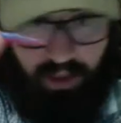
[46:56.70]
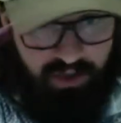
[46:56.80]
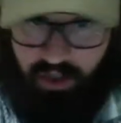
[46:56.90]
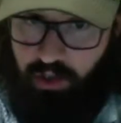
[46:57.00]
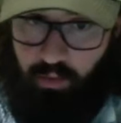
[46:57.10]

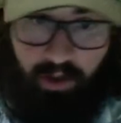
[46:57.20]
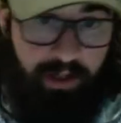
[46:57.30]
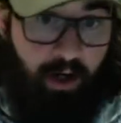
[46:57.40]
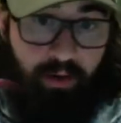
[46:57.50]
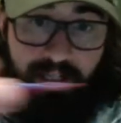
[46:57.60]
So you
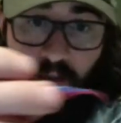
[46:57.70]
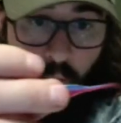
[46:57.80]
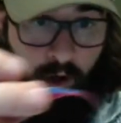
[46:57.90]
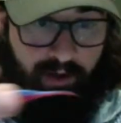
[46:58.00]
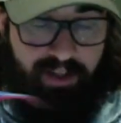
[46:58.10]
really don't need to
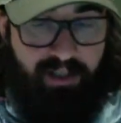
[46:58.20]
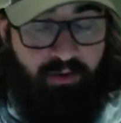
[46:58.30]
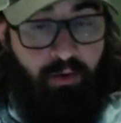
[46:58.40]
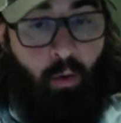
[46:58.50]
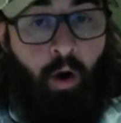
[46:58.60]
work these
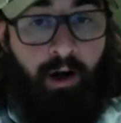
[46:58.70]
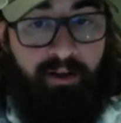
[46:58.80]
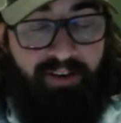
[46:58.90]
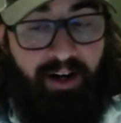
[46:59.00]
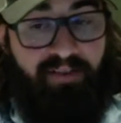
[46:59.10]
through the
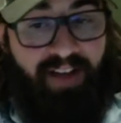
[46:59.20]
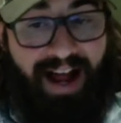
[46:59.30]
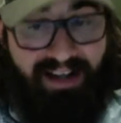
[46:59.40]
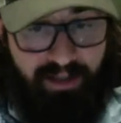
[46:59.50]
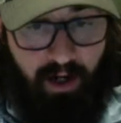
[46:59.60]
water very
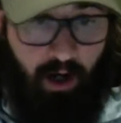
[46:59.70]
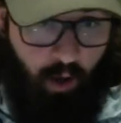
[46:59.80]
fast,